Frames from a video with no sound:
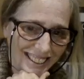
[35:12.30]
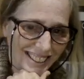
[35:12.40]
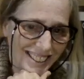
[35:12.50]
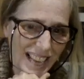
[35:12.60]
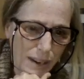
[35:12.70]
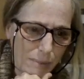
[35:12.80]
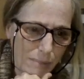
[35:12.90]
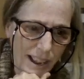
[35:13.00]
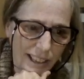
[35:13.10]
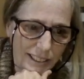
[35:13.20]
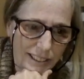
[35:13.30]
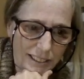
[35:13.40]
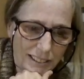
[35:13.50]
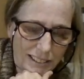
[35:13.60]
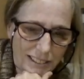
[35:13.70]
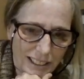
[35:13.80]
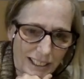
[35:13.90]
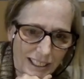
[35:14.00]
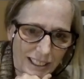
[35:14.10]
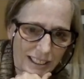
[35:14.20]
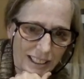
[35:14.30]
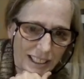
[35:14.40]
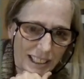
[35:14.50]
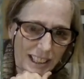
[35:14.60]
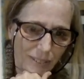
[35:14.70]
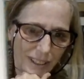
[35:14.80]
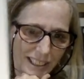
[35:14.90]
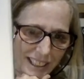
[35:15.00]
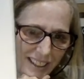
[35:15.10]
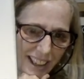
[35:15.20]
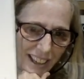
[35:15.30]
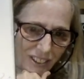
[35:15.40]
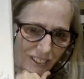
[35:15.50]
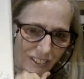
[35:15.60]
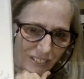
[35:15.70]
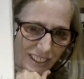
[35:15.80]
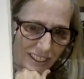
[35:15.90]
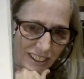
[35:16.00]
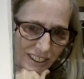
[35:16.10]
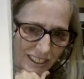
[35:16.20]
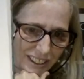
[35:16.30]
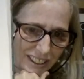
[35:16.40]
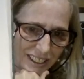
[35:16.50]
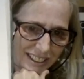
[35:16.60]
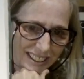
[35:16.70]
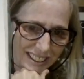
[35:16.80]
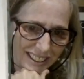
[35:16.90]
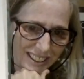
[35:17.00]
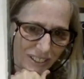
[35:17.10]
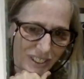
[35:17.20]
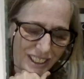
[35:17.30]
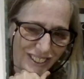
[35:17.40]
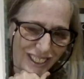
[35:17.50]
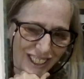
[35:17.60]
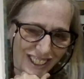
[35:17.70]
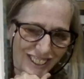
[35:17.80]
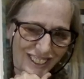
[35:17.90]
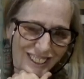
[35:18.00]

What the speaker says: Sad and mad. Yeah. Anyway, isn't that cute little deer? Little deer heart.